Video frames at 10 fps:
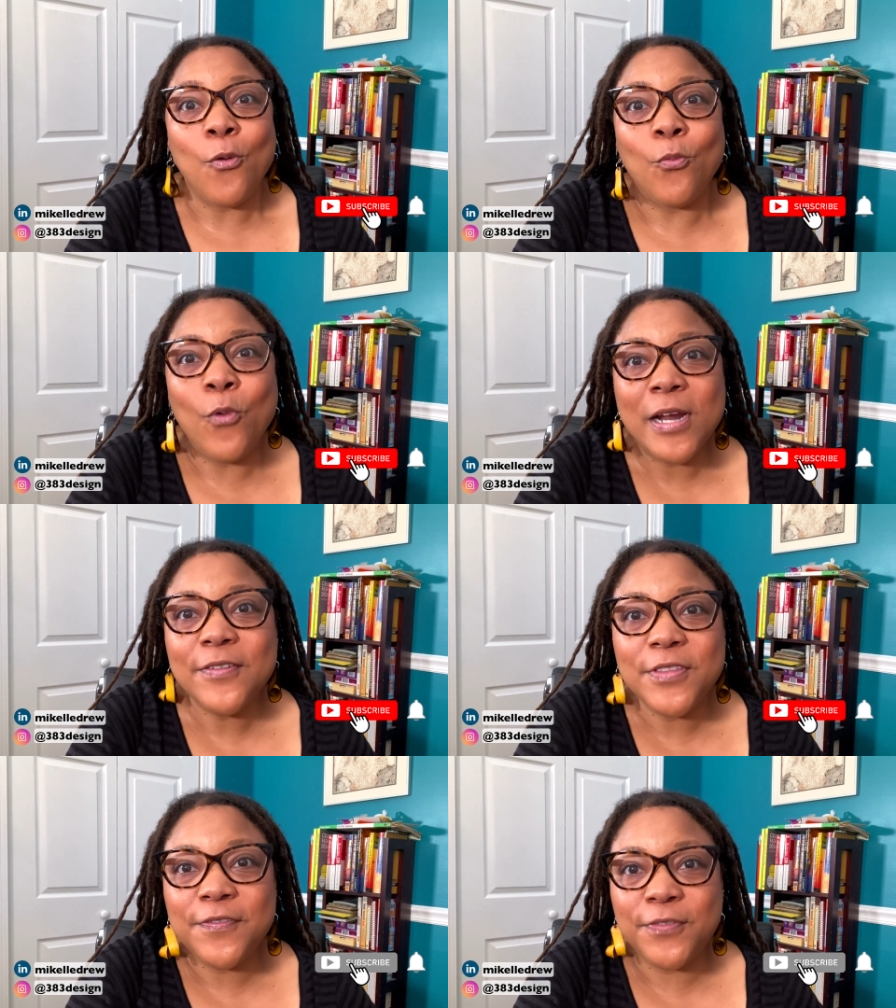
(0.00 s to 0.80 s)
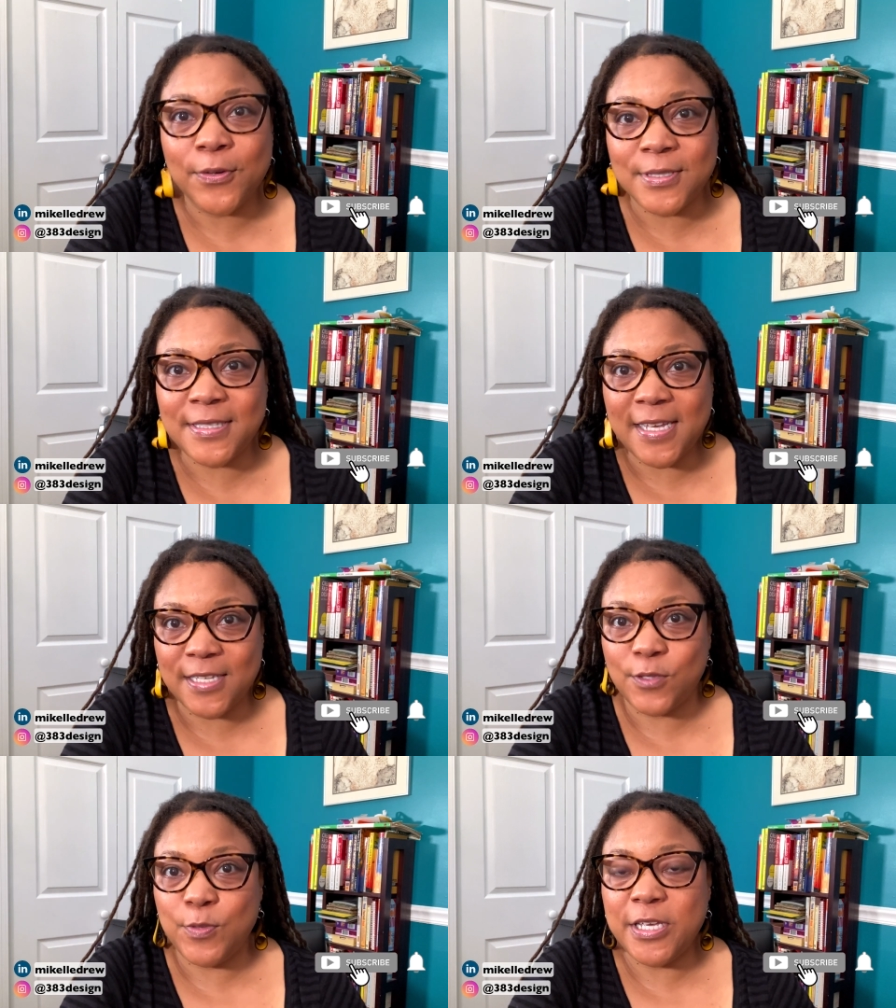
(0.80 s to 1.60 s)
one of the first
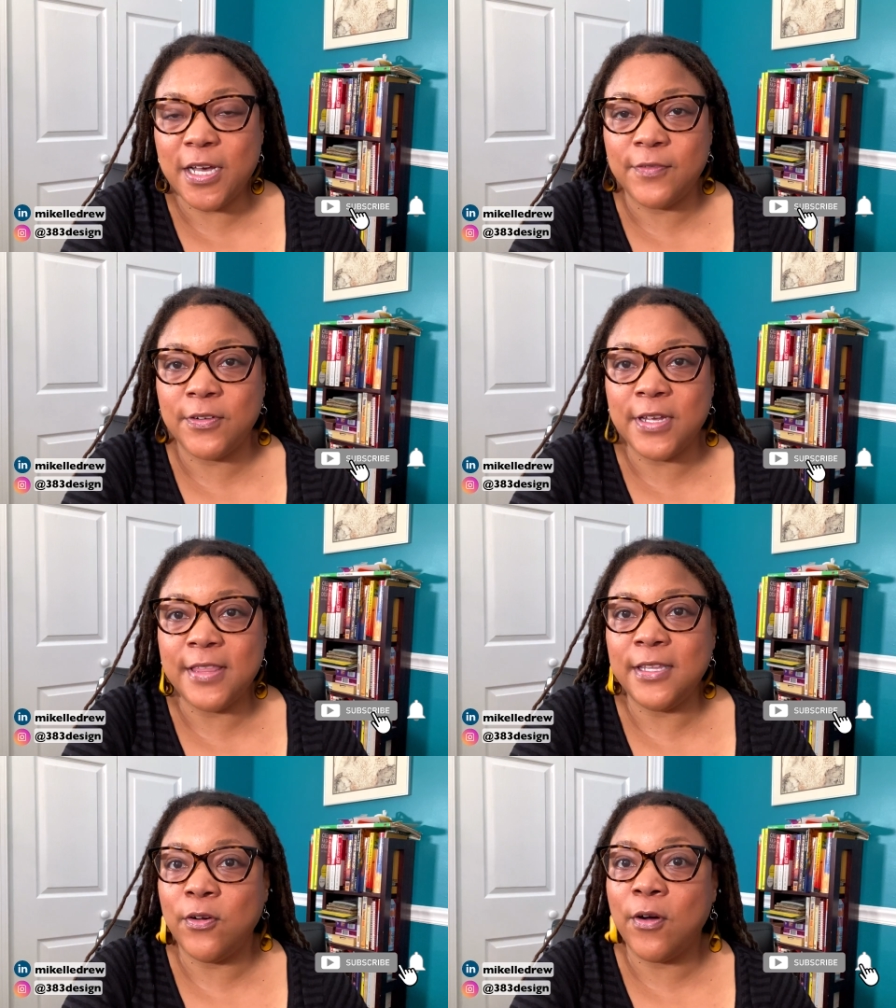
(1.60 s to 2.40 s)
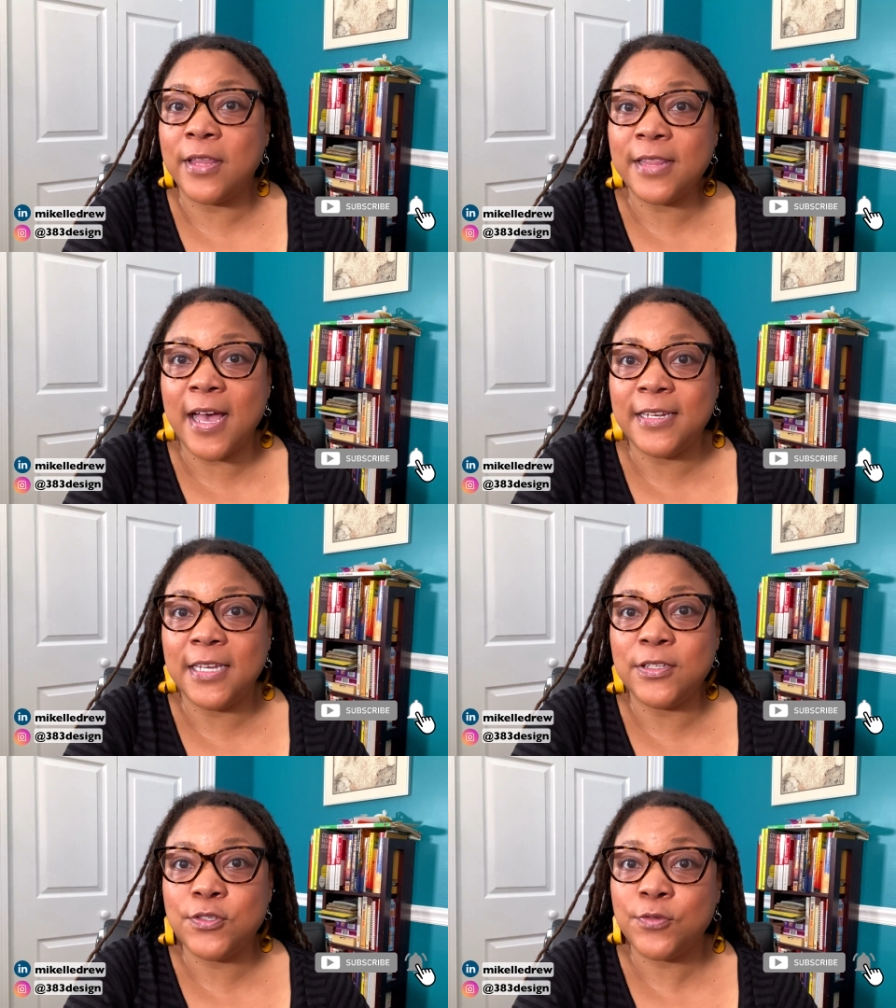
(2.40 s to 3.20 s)
things we cover in the online
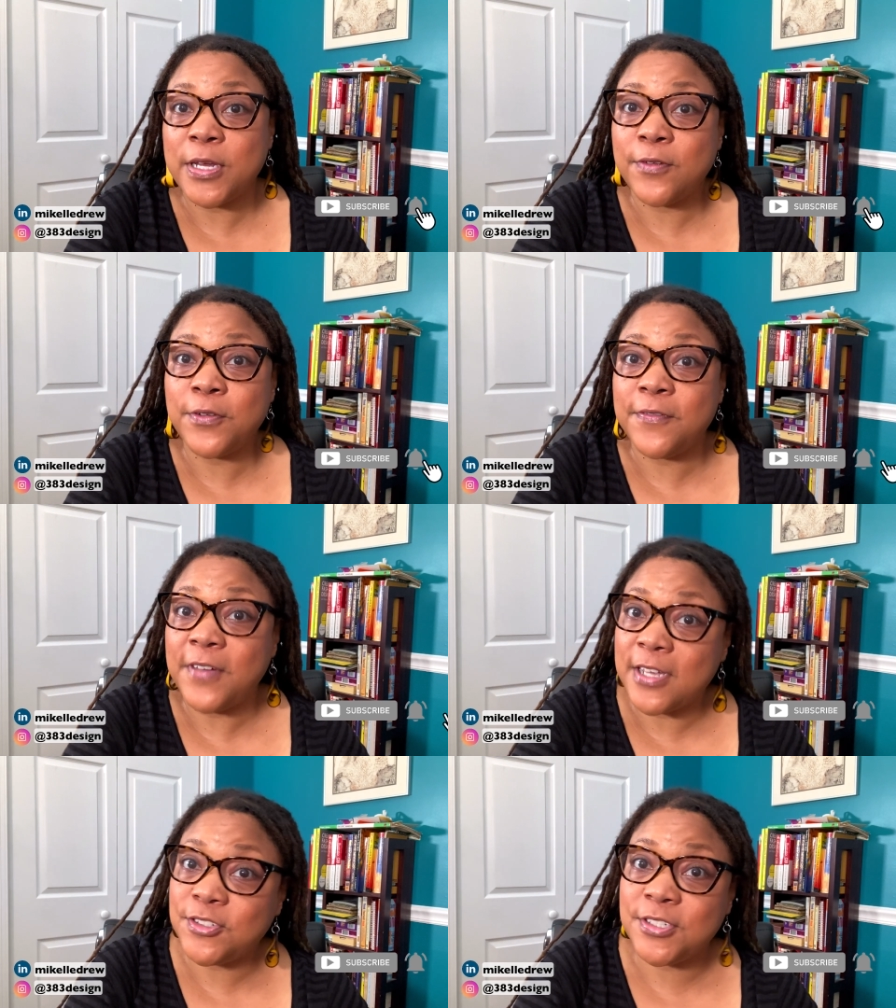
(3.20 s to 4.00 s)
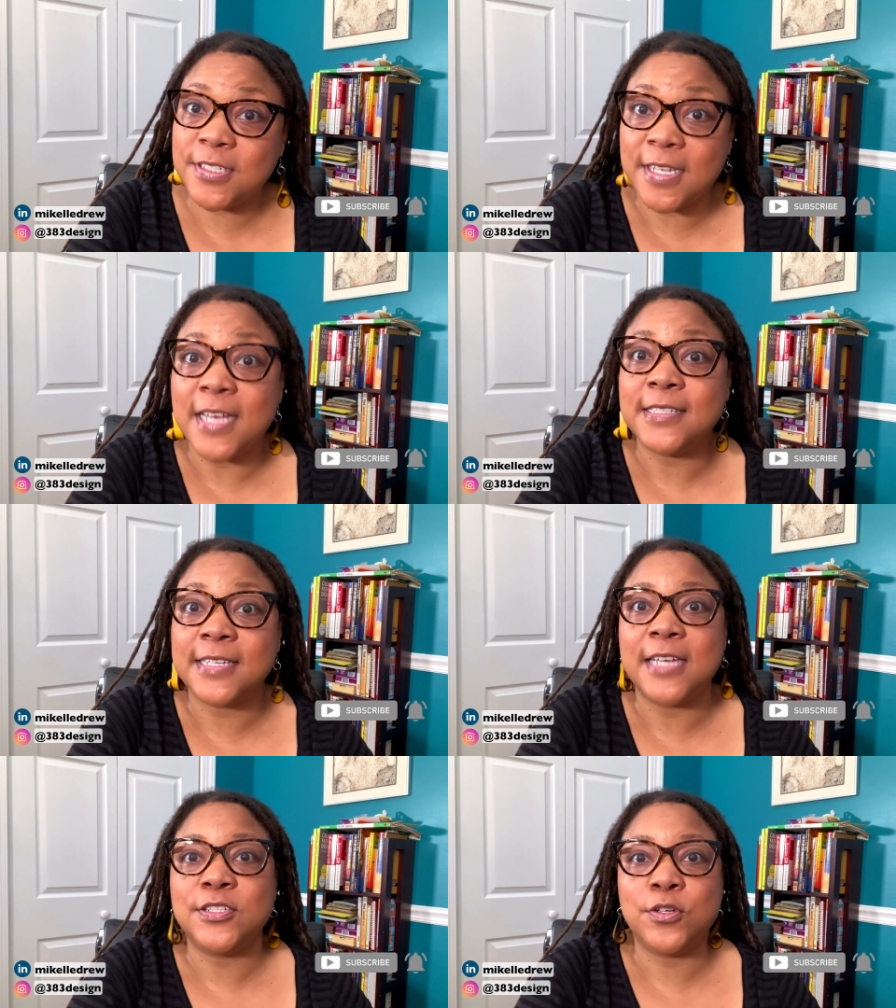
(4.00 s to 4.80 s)
Illustrator for Fashion Design
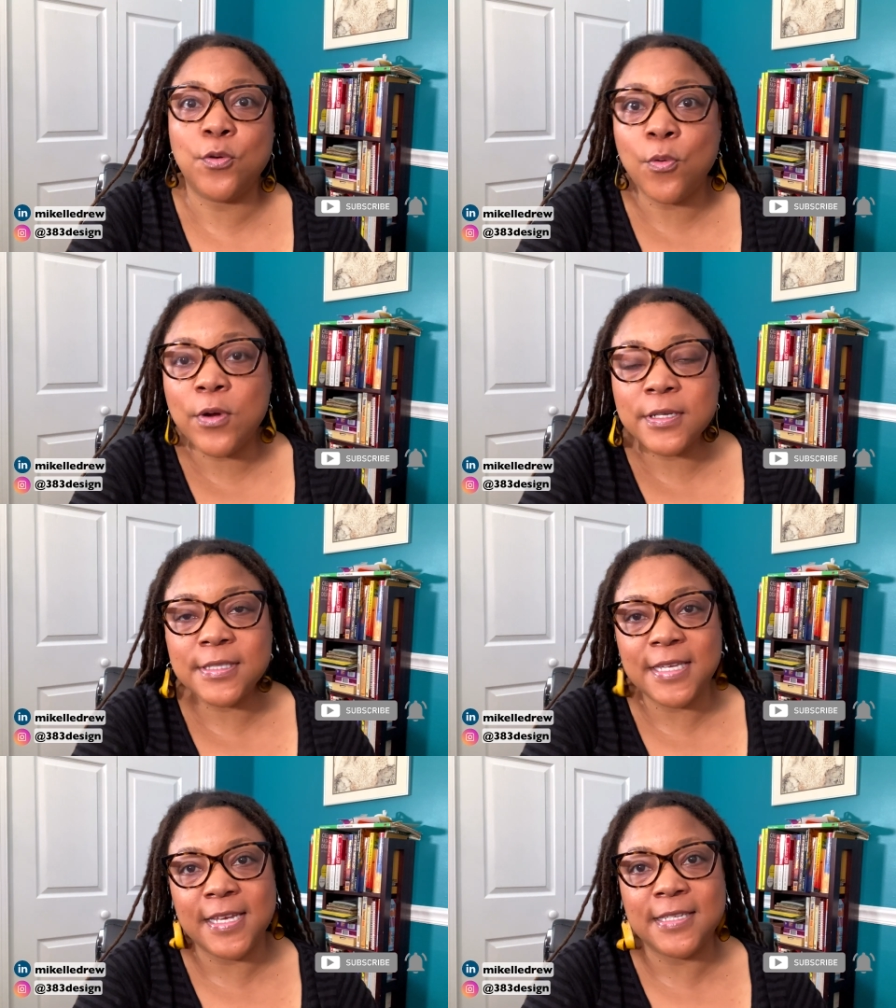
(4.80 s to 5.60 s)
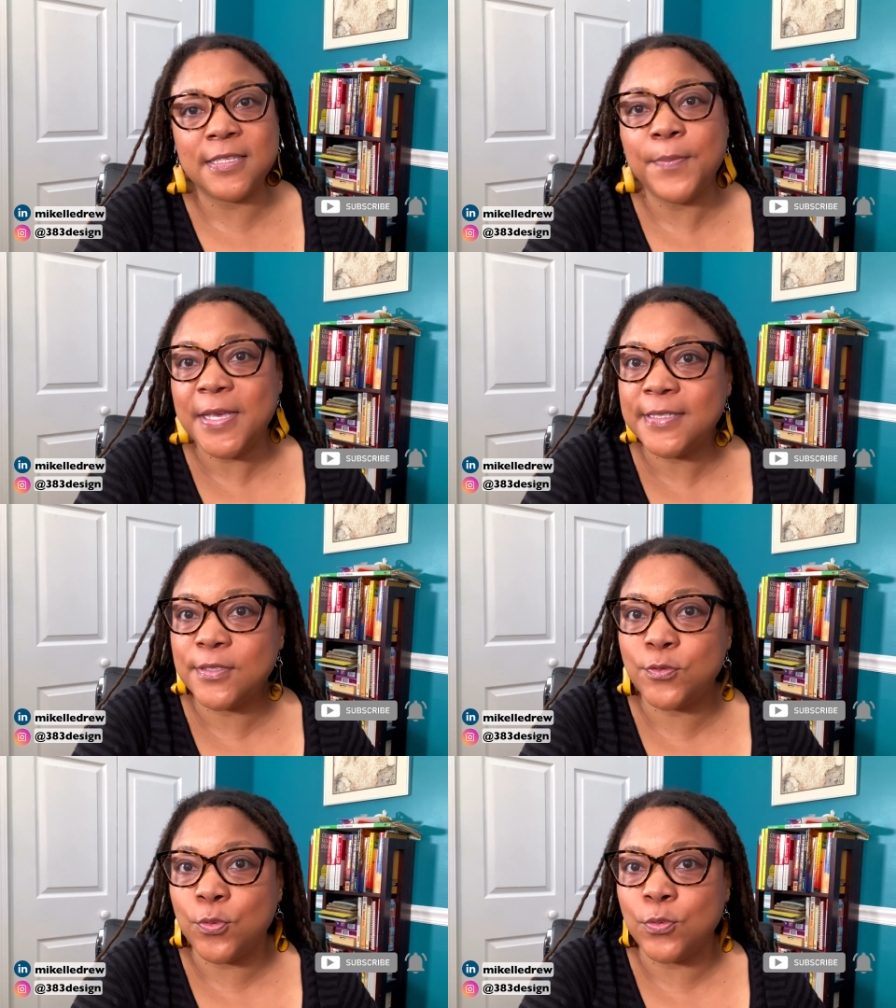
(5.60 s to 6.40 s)
Sketching course is the
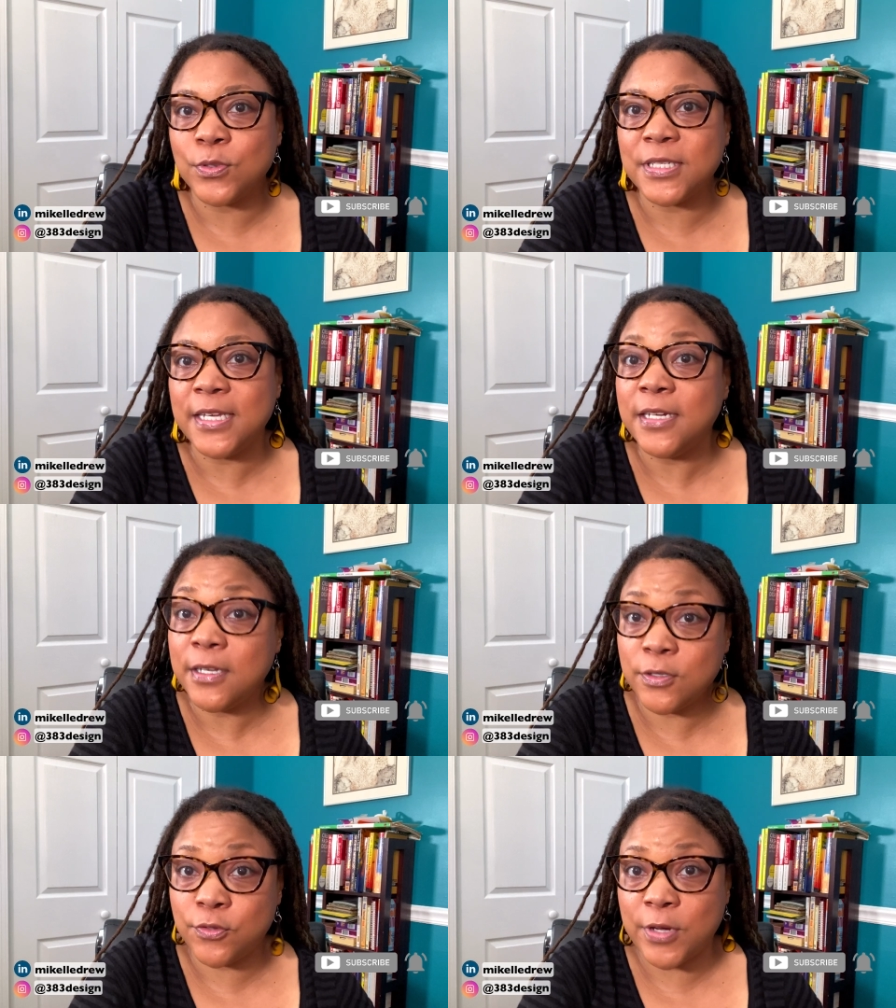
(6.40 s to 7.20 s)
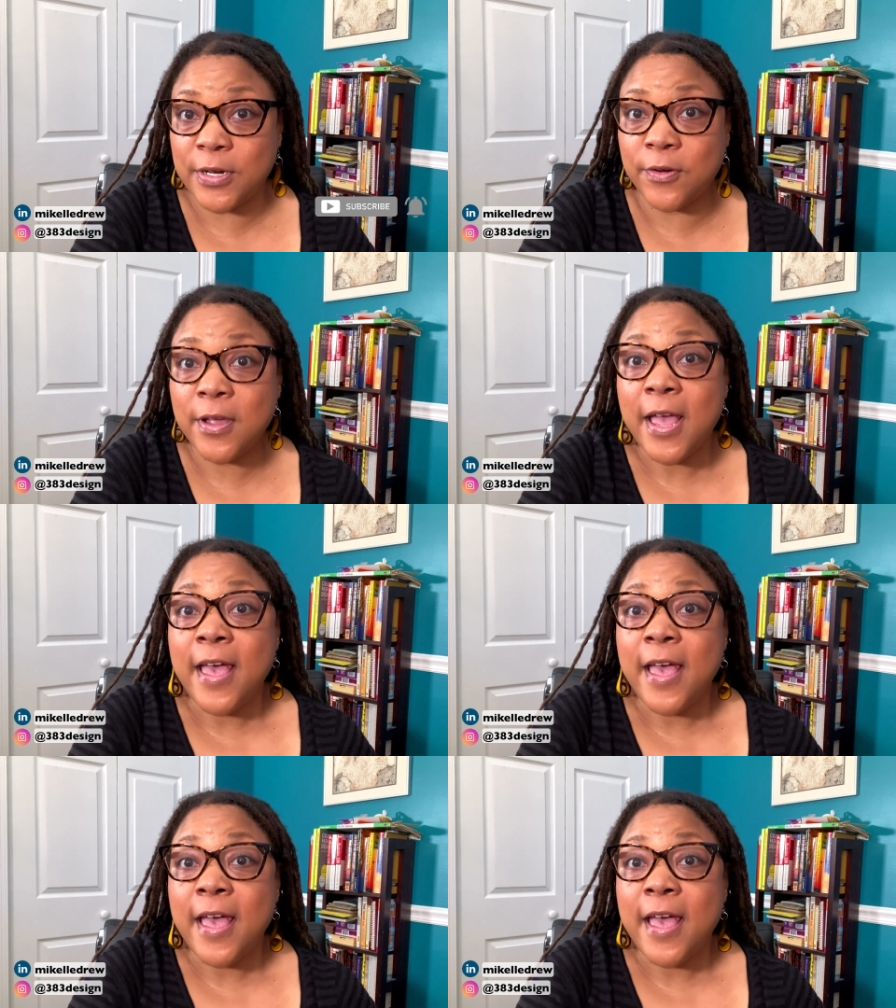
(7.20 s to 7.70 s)
basic tools in Illustrator